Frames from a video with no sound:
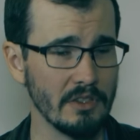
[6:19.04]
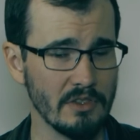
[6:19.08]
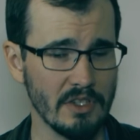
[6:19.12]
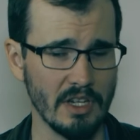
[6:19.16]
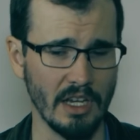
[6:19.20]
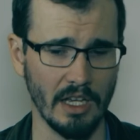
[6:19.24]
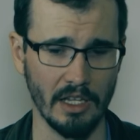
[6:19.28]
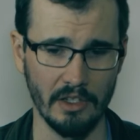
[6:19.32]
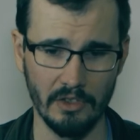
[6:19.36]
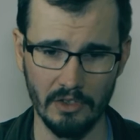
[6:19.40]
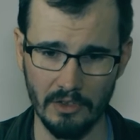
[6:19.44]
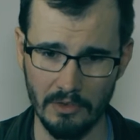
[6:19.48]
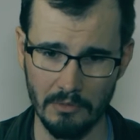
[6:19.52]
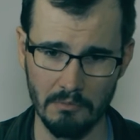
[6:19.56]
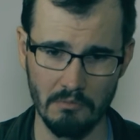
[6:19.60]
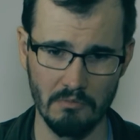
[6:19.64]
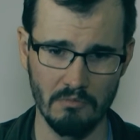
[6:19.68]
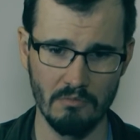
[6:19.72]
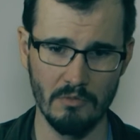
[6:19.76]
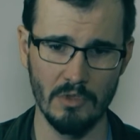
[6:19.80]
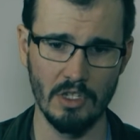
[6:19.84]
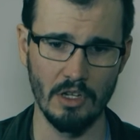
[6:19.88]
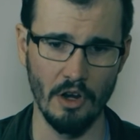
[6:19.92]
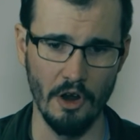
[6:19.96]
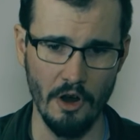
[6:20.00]
just,
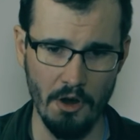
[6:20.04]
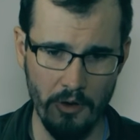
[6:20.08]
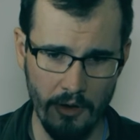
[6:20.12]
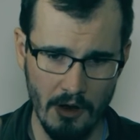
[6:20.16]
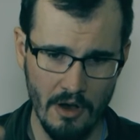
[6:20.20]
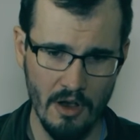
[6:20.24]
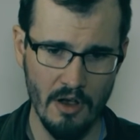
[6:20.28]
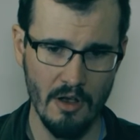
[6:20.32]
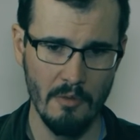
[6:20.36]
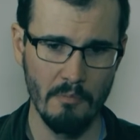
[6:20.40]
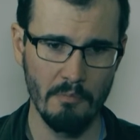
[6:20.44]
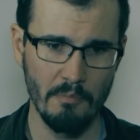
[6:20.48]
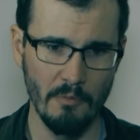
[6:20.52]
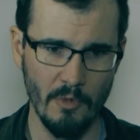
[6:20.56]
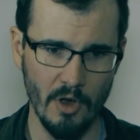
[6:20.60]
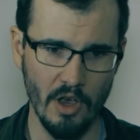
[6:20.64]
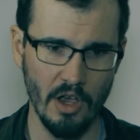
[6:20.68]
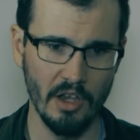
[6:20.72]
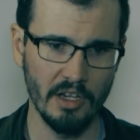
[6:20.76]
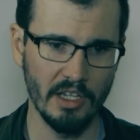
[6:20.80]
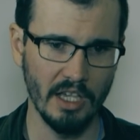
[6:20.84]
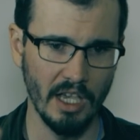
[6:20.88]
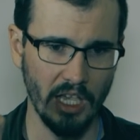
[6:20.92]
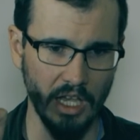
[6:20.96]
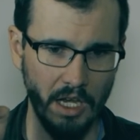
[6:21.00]
you know,
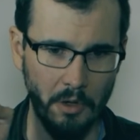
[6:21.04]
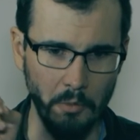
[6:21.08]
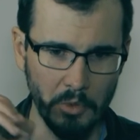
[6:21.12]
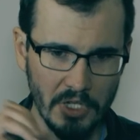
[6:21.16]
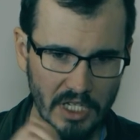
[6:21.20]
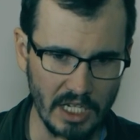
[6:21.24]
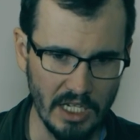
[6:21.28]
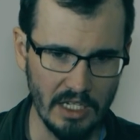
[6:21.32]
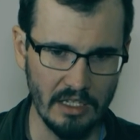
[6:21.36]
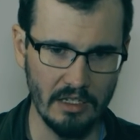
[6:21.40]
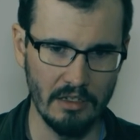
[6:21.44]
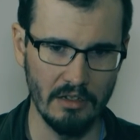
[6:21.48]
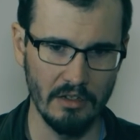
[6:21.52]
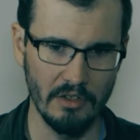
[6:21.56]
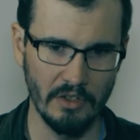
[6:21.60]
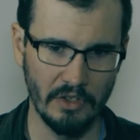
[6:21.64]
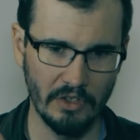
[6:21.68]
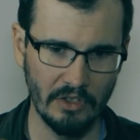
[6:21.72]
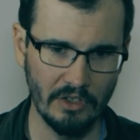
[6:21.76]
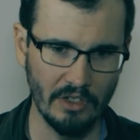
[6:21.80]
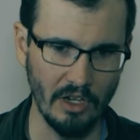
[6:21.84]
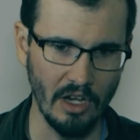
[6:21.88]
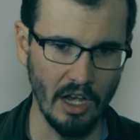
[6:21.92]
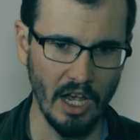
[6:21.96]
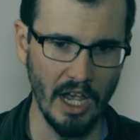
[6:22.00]
okay, we need
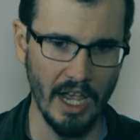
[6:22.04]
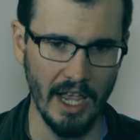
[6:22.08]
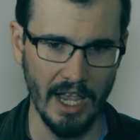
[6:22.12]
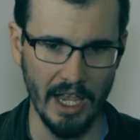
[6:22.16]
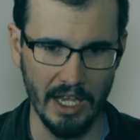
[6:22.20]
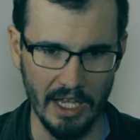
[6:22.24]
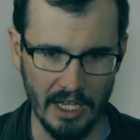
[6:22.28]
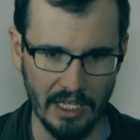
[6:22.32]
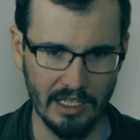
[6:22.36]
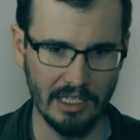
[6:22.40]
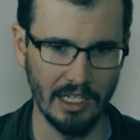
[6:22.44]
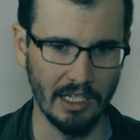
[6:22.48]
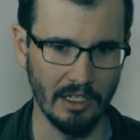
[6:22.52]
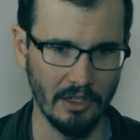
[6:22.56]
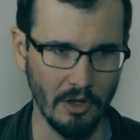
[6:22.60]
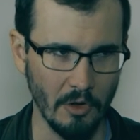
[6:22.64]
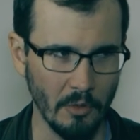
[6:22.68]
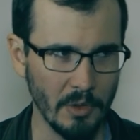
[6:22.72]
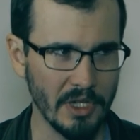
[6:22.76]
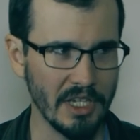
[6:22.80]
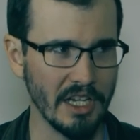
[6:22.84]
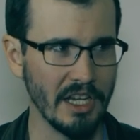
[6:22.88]
sky colour, we